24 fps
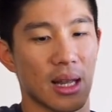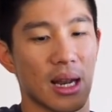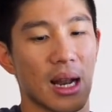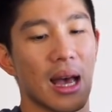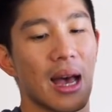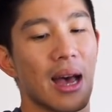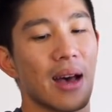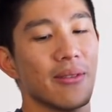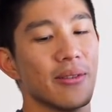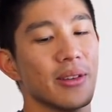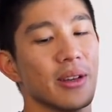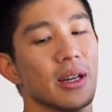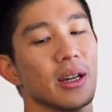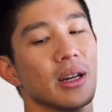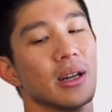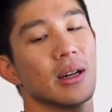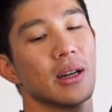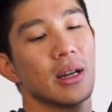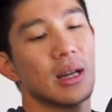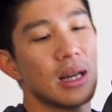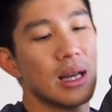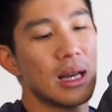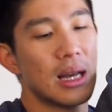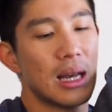that I have here.
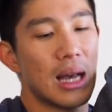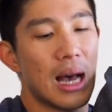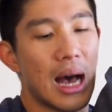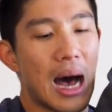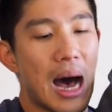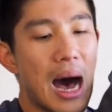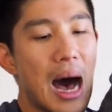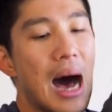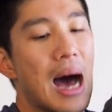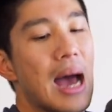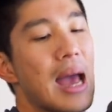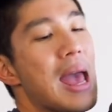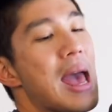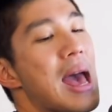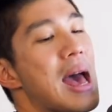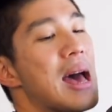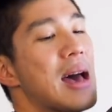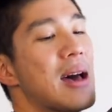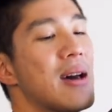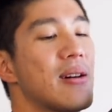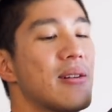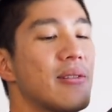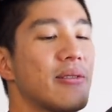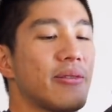I
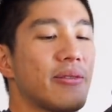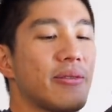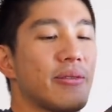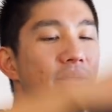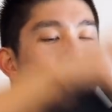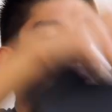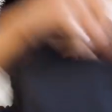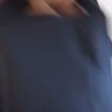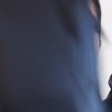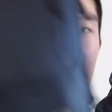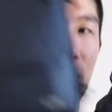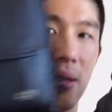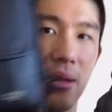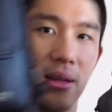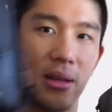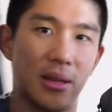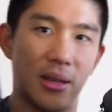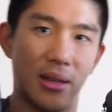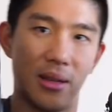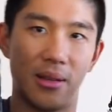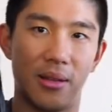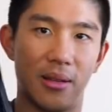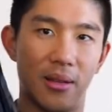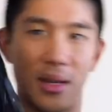have
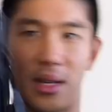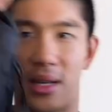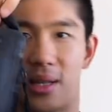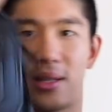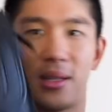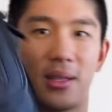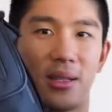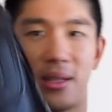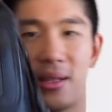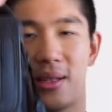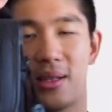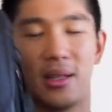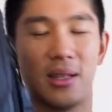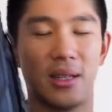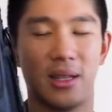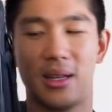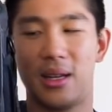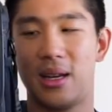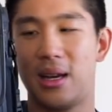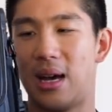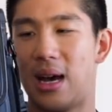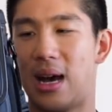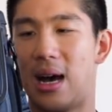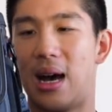this,
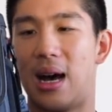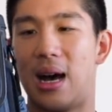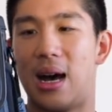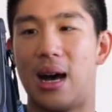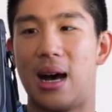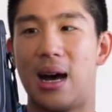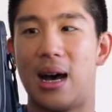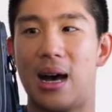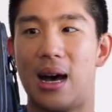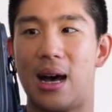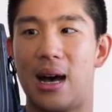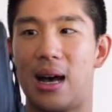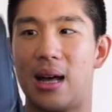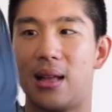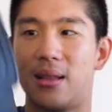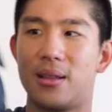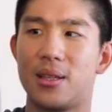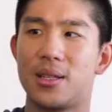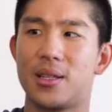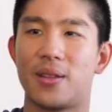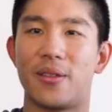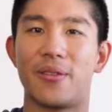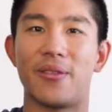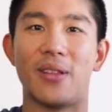
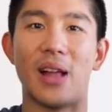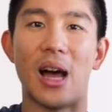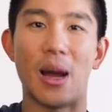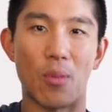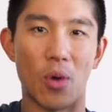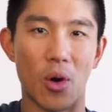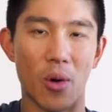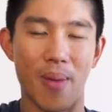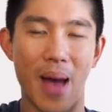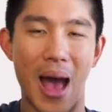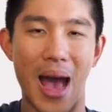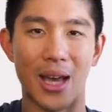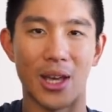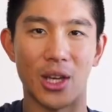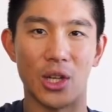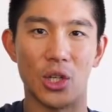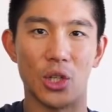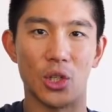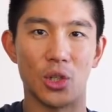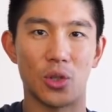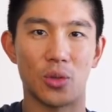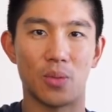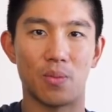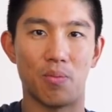this is the Fly More
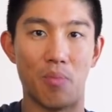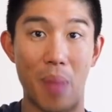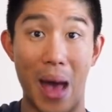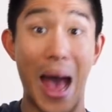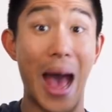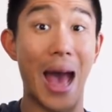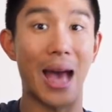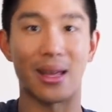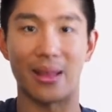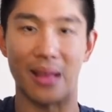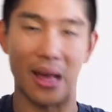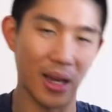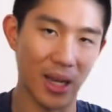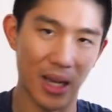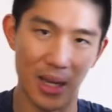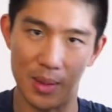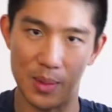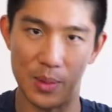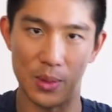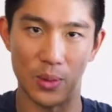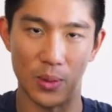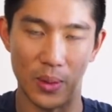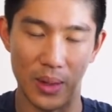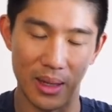package bag that
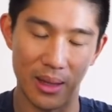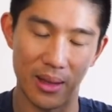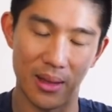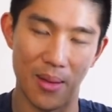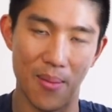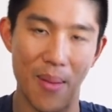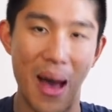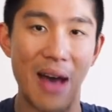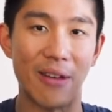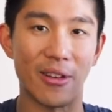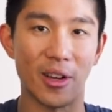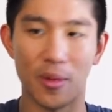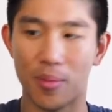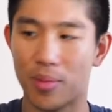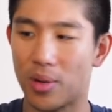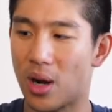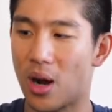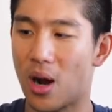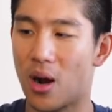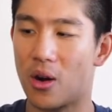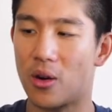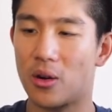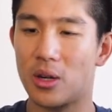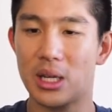comes with the Mavic
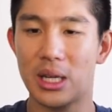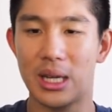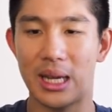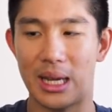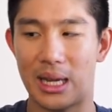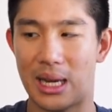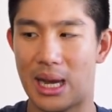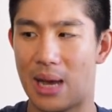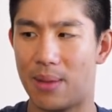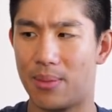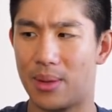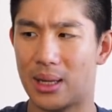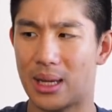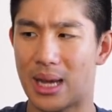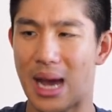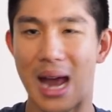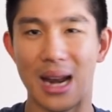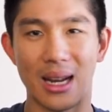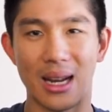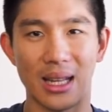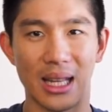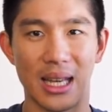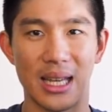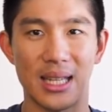Pro. And I've been
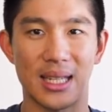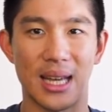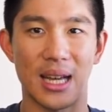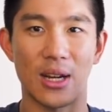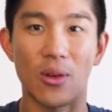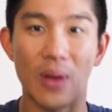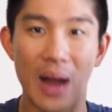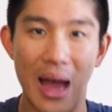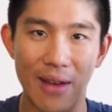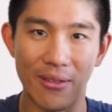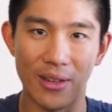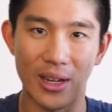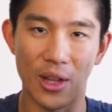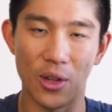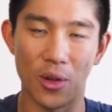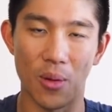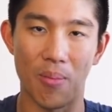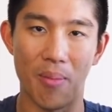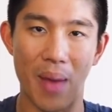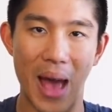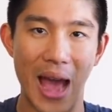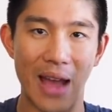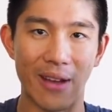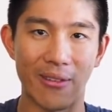kind of lazy. I don't have another
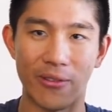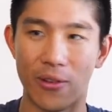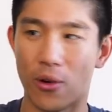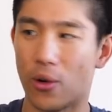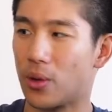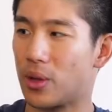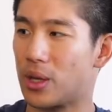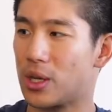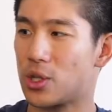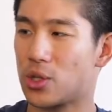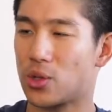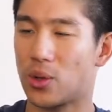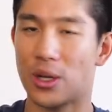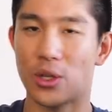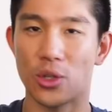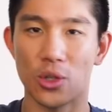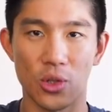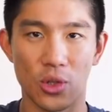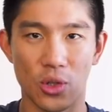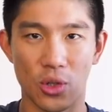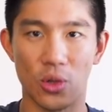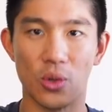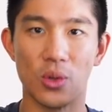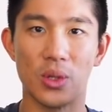bag for this, so I
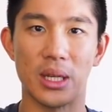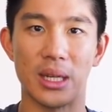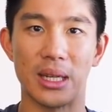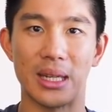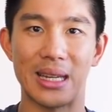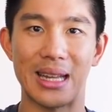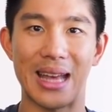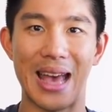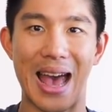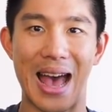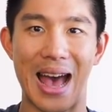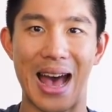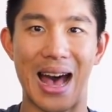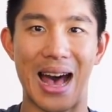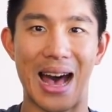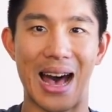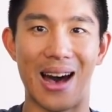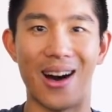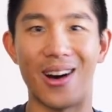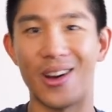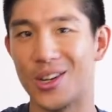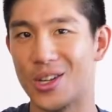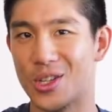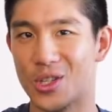just use it
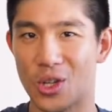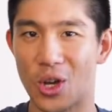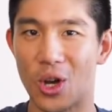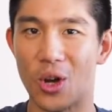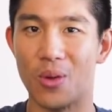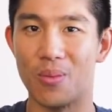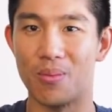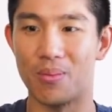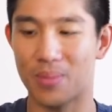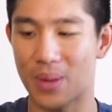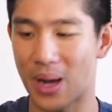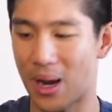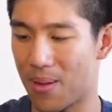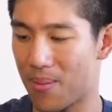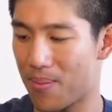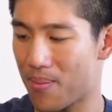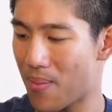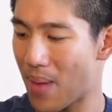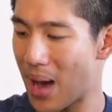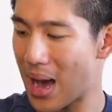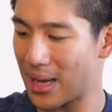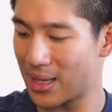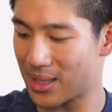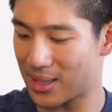on its own, kind of
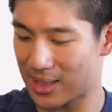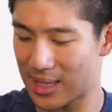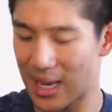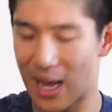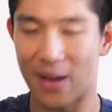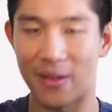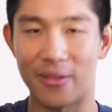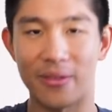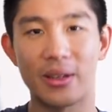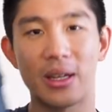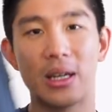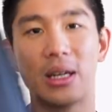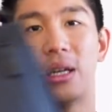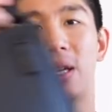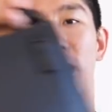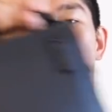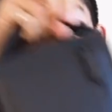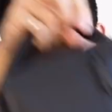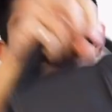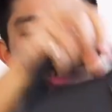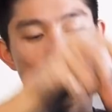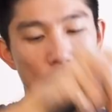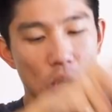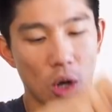by itself.
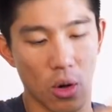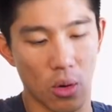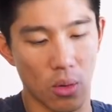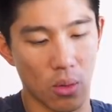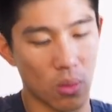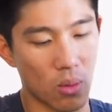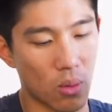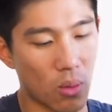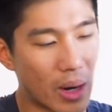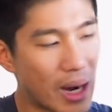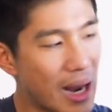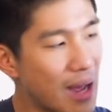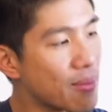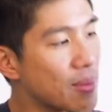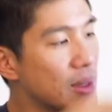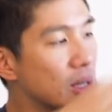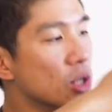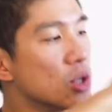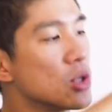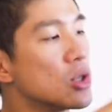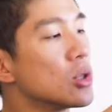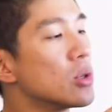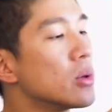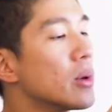So what I've
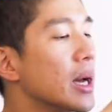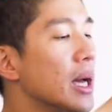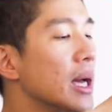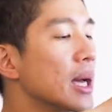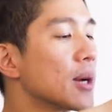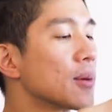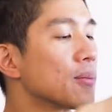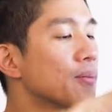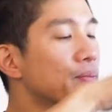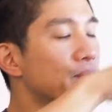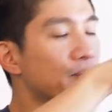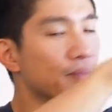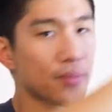been doing